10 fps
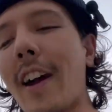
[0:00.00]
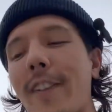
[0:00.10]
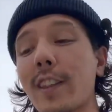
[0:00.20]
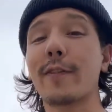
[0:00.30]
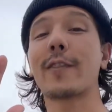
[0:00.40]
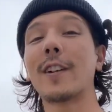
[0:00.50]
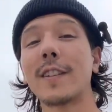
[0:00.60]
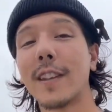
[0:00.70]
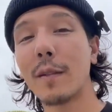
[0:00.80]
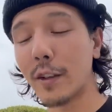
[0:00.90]
right, I think the
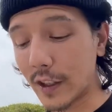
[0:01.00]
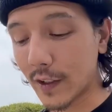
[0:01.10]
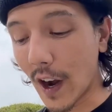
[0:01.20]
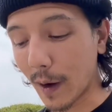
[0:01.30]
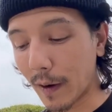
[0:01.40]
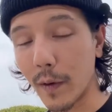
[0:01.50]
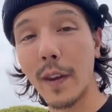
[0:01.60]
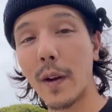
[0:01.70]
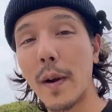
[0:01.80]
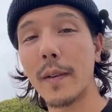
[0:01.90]
first thing we should just talk about
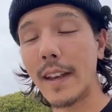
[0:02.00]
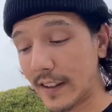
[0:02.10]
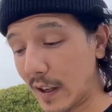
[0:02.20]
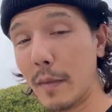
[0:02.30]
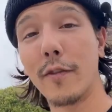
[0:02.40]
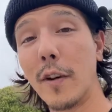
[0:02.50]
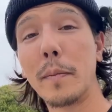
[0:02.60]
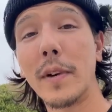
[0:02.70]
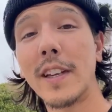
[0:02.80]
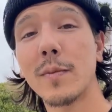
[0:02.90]
really quickly is going to be foot
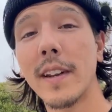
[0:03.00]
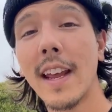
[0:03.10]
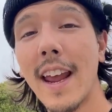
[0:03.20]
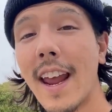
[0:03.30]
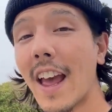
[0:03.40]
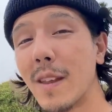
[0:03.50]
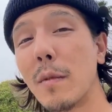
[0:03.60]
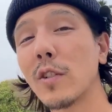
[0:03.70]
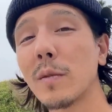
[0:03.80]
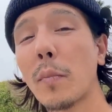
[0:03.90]
placement. And the
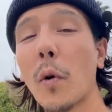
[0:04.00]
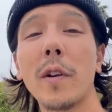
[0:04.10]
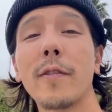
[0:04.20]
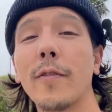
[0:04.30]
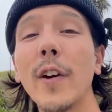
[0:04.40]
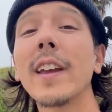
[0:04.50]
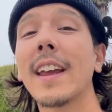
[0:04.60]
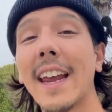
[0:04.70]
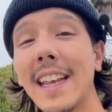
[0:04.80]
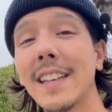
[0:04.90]
most important foot
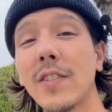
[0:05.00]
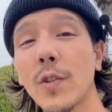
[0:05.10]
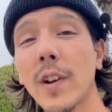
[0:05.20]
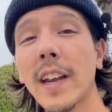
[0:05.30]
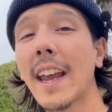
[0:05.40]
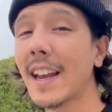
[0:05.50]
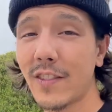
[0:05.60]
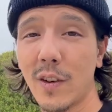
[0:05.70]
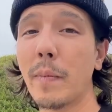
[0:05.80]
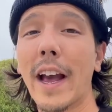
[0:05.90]
in this trick
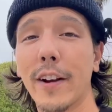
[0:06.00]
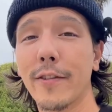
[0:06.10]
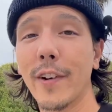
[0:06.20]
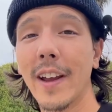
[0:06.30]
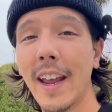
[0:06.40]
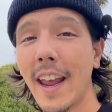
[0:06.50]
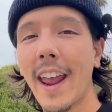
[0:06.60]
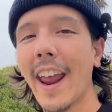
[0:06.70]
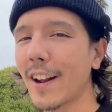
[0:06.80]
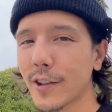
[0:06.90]
is your back foot.
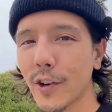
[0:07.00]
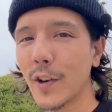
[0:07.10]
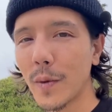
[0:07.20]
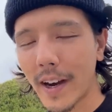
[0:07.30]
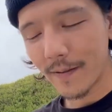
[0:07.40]
And I'll show you why.